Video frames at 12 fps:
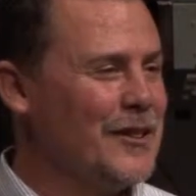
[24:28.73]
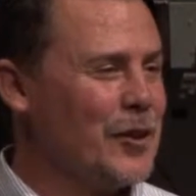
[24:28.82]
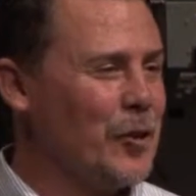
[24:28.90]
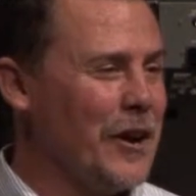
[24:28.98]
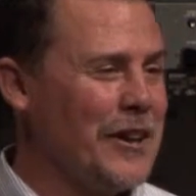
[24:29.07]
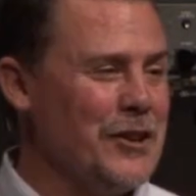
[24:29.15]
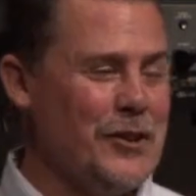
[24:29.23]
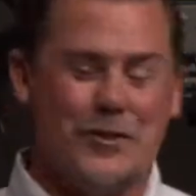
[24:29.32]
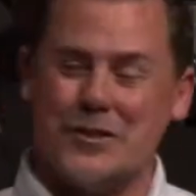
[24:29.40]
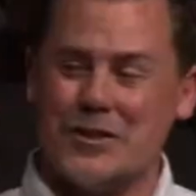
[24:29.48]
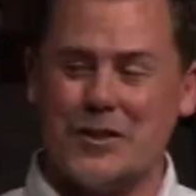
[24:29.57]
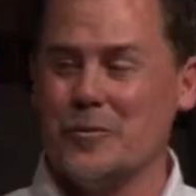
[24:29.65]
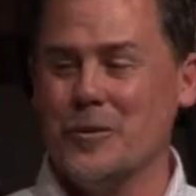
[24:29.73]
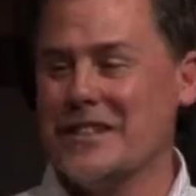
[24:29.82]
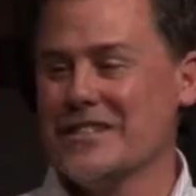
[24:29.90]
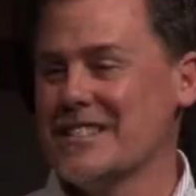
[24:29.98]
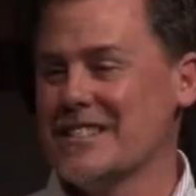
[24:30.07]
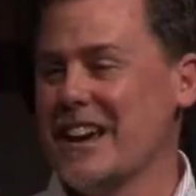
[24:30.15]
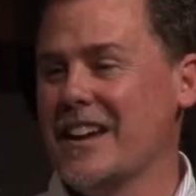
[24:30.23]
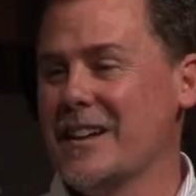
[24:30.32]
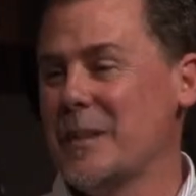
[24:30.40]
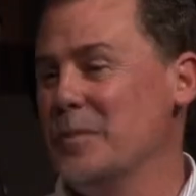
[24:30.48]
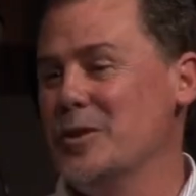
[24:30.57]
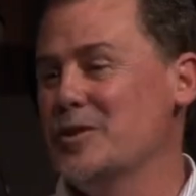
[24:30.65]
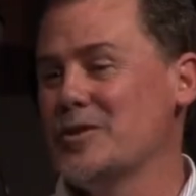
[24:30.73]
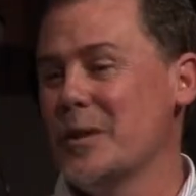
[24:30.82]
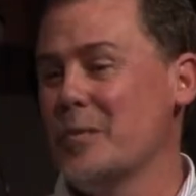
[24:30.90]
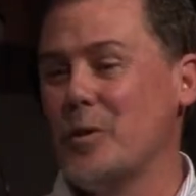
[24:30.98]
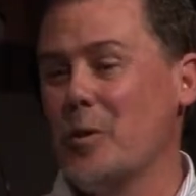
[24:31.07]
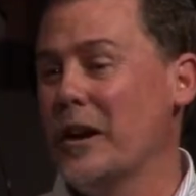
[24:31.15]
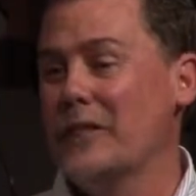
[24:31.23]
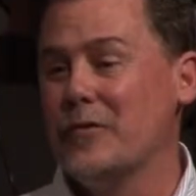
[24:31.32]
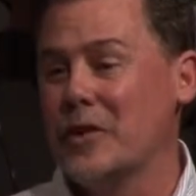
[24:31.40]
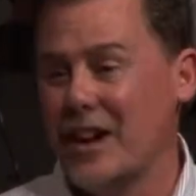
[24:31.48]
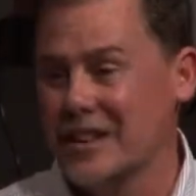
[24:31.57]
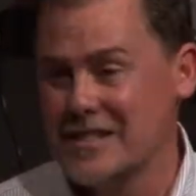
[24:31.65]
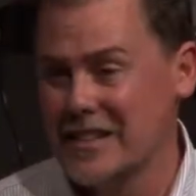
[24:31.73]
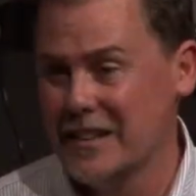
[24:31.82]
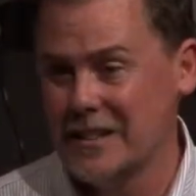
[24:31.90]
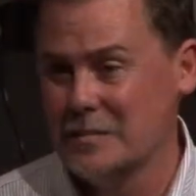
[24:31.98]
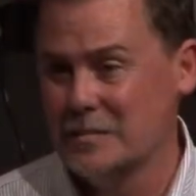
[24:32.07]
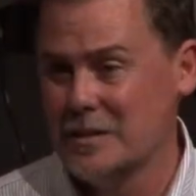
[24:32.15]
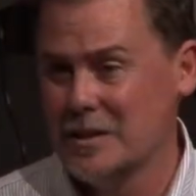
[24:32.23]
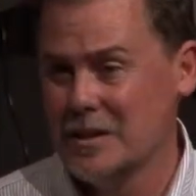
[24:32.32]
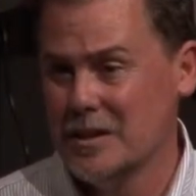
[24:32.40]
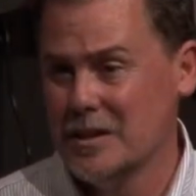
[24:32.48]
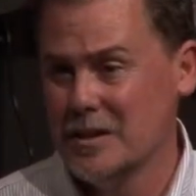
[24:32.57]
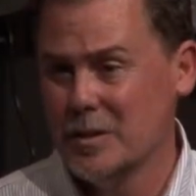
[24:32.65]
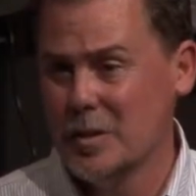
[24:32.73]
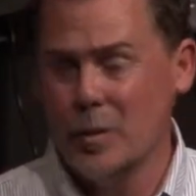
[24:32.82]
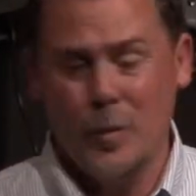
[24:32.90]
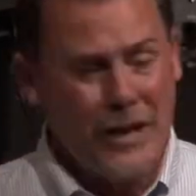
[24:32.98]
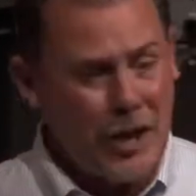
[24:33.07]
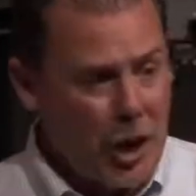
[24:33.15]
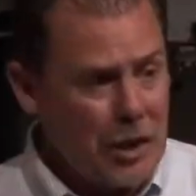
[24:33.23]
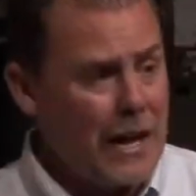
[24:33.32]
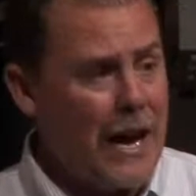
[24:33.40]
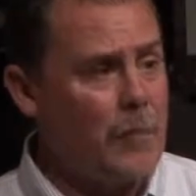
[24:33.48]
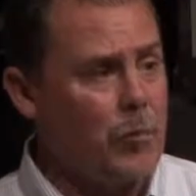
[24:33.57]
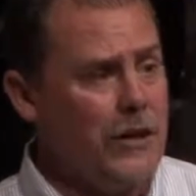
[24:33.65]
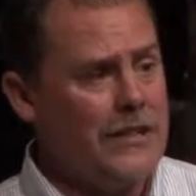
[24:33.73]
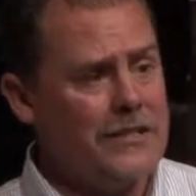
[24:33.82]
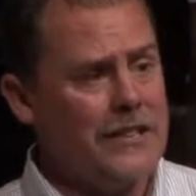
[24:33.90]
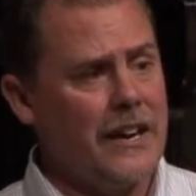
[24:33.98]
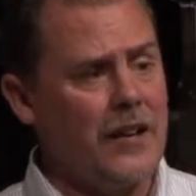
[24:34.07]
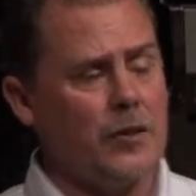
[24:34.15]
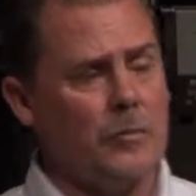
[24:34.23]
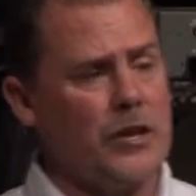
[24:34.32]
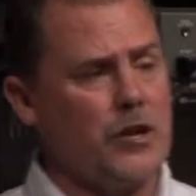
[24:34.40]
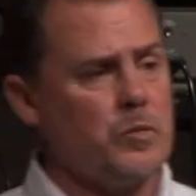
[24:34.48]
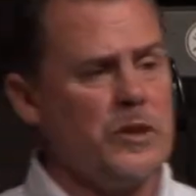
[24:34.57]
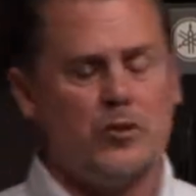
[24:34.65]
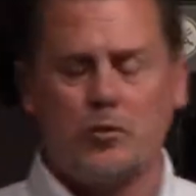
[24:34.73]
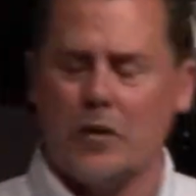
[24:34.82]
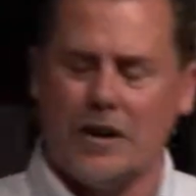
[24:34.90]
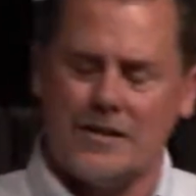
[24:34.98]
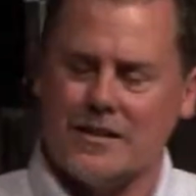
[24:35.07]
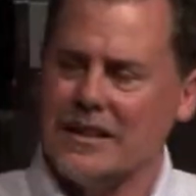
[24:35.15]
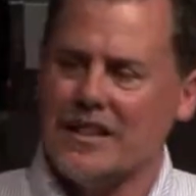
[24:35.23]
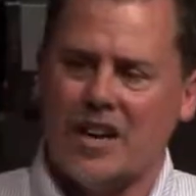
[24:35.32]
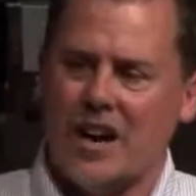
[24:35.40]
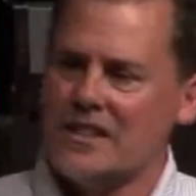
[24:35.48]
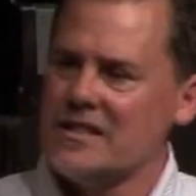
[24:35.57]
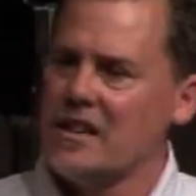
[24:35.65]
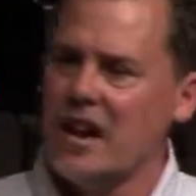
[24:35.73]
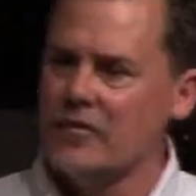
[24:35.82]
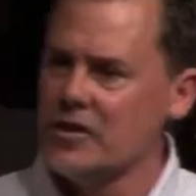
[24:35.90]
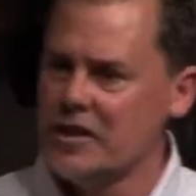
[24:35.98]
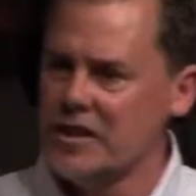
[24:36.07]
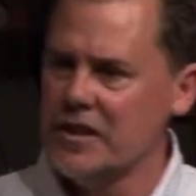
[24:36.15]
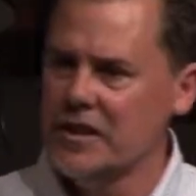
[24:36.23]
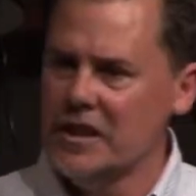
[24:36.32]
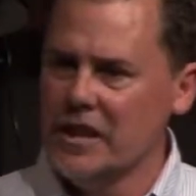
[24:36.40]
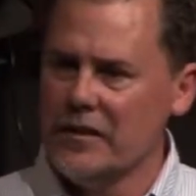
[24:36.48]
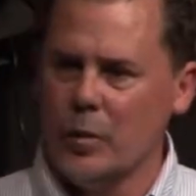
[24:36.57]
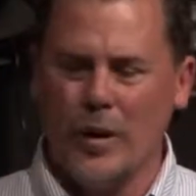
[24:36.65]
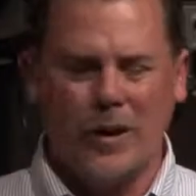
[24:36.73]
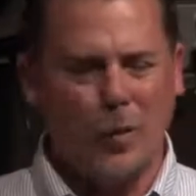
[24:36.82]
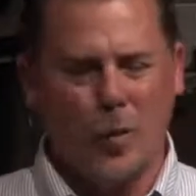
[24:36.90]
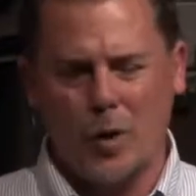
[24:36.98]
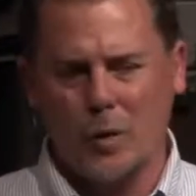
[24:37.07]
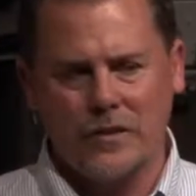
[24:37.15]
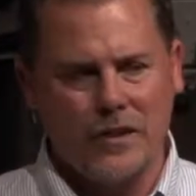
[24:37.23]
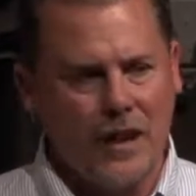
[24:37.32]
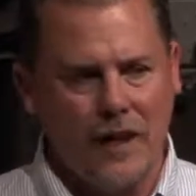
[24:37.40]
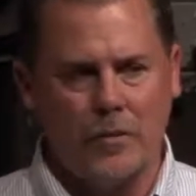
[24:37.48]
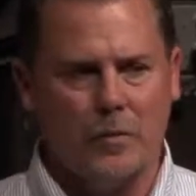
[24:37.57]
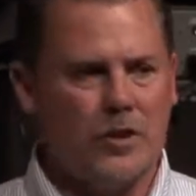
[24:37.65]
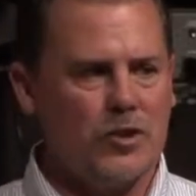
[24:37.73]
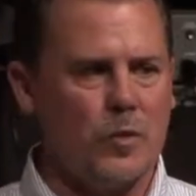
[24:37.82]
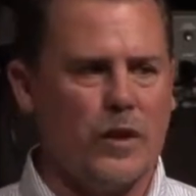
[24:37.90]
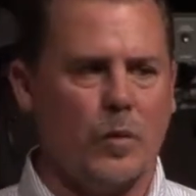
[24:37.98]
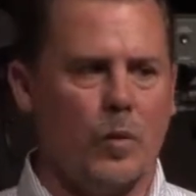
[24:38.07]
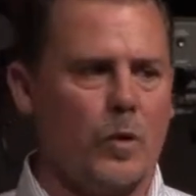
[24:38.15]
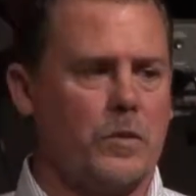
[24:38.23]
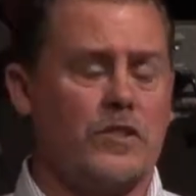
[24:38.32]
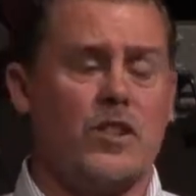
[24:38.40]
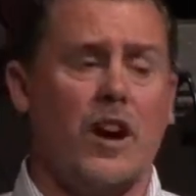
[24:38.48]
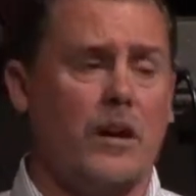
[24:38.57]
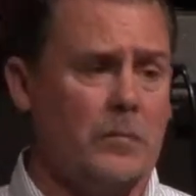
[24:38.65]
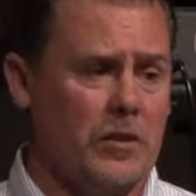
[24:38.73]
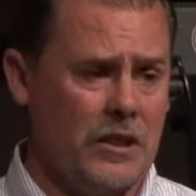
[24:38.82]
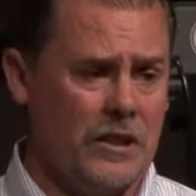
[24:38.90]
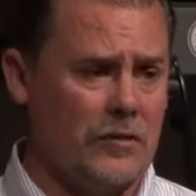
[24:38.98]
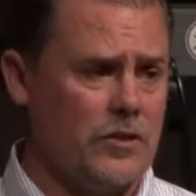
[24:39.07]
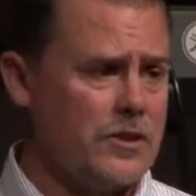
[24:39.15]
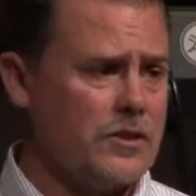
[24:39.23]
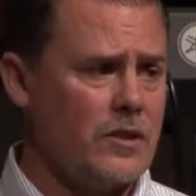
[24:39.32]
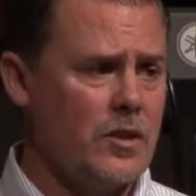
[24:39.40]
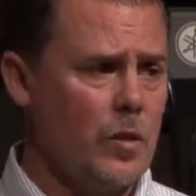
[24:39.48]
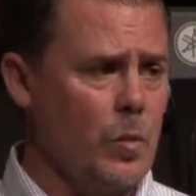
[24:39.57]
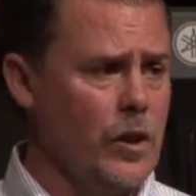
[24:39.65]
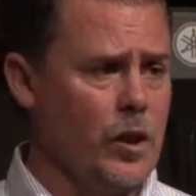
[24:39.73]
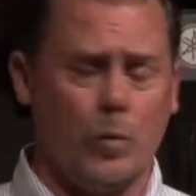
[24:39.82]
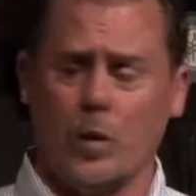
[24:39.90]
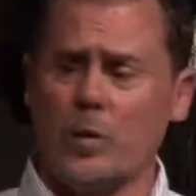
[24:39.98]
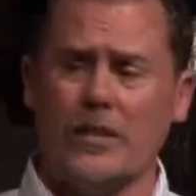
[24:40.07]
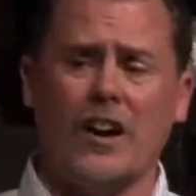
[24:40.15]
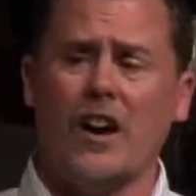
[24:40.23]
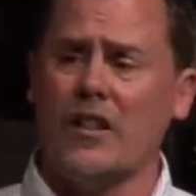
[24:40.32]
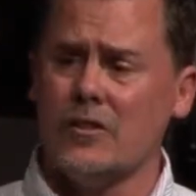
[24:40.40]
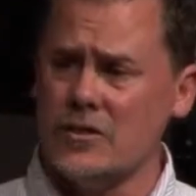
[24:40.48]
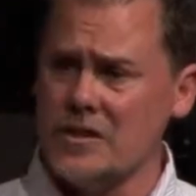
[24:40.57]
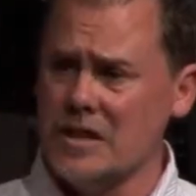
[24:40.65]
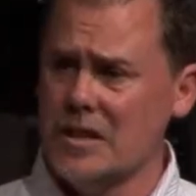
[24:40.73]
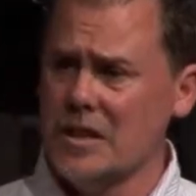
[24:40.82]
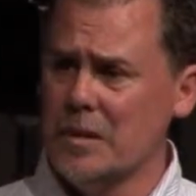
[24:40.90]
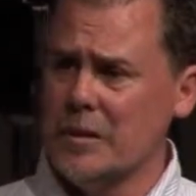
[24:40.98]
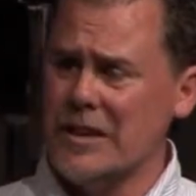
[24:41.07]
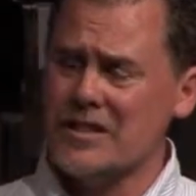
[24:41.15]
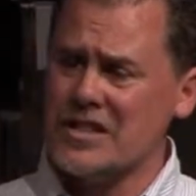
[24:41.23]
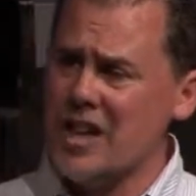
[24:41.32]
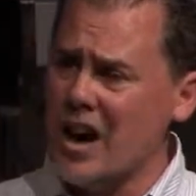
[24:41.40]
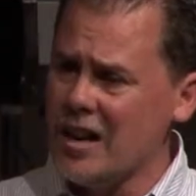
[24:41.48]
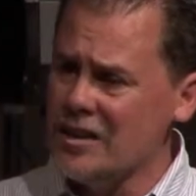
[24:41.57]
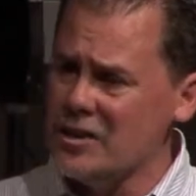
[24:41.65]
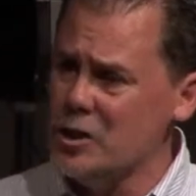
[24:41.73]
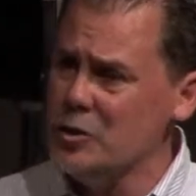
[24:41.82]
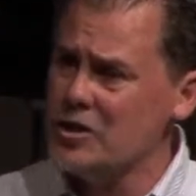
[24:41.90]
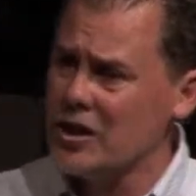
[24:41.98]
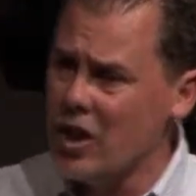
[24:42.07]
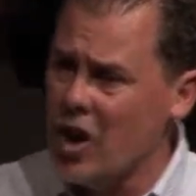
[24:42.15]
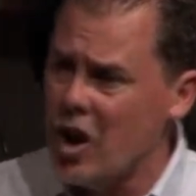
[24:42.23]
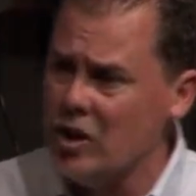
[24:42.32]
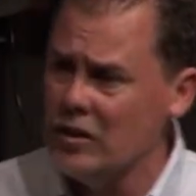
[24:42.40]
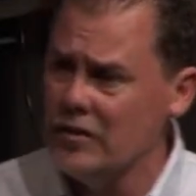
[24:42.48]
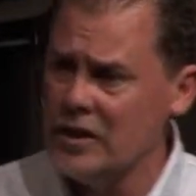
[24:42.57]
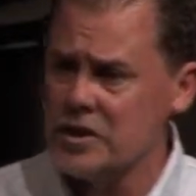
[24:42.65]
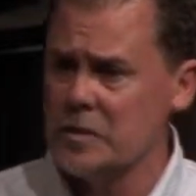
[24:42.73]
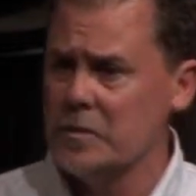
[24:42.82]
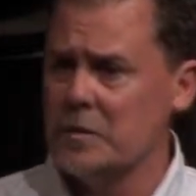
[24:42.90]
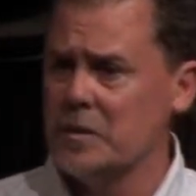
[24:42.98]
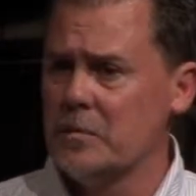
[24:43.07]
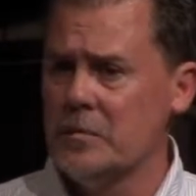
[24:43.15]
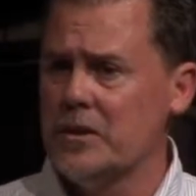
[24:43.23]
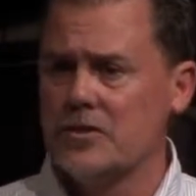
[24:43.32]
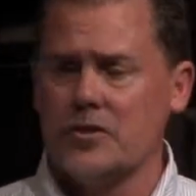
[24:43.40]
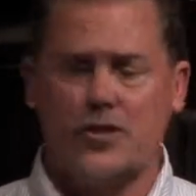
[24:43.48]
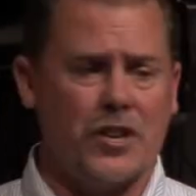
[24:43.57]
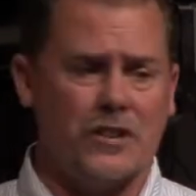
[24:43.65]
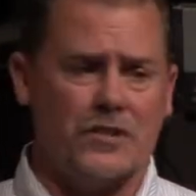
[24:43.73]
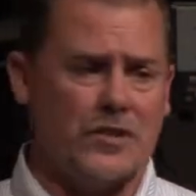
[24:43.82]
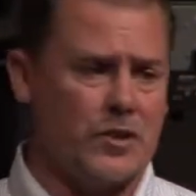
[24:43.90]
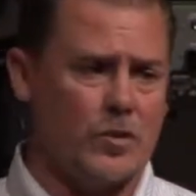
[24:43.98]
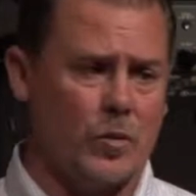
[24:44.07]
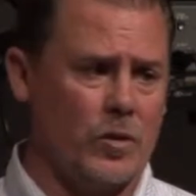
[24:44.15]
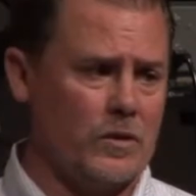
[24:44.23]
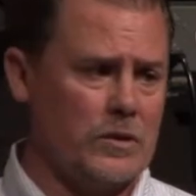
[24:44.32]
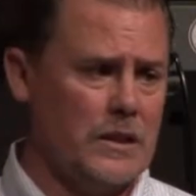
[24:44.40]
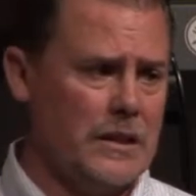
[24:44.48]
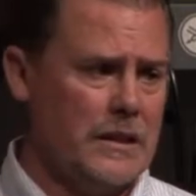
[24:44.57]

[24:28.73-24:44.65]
The great news is that we can stand up and do something great for God's kingdom. We can collaborate together because we trust in God's sovereignty, that we can work with governments, we can work with non-believers, we can work with others, because God is using all of us to be able to minister justice in the world.